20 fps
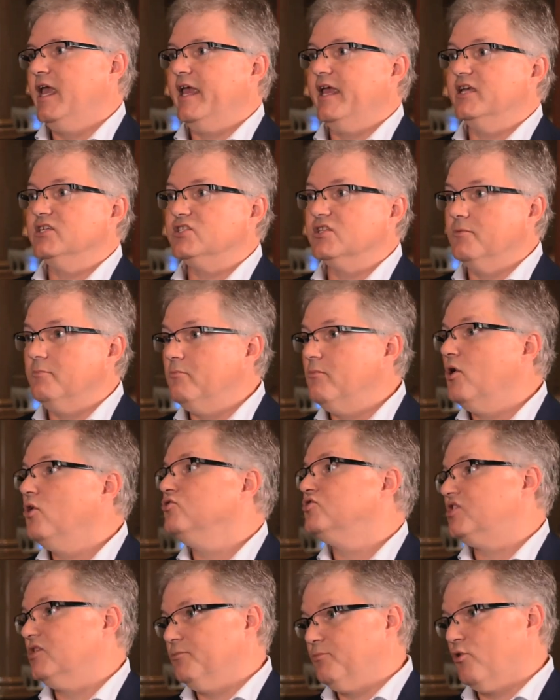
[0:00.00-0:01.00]
is the
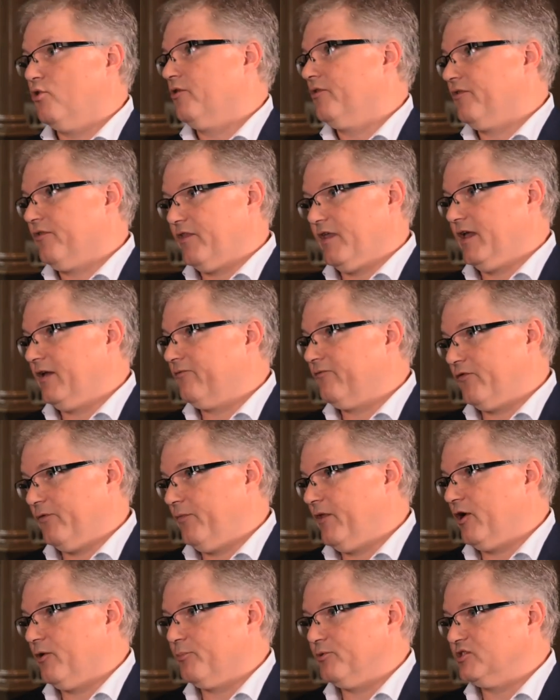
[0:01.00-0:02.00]
most important thing
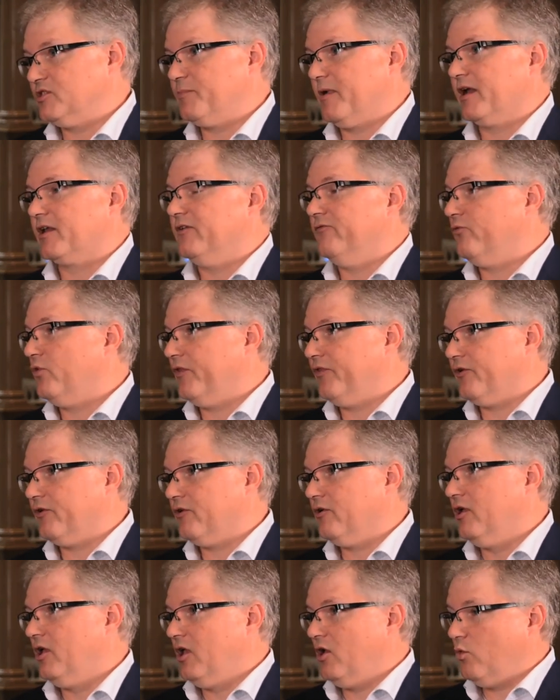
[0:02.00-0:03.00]
from their perspective when
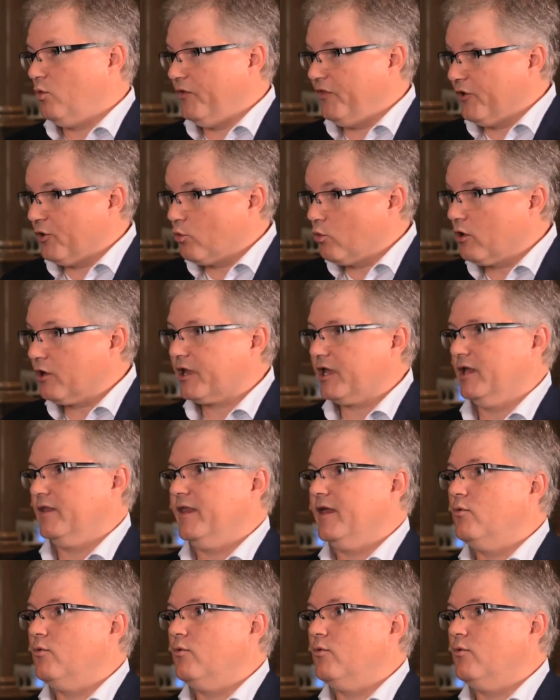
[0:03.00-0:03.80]
they're, when they're working.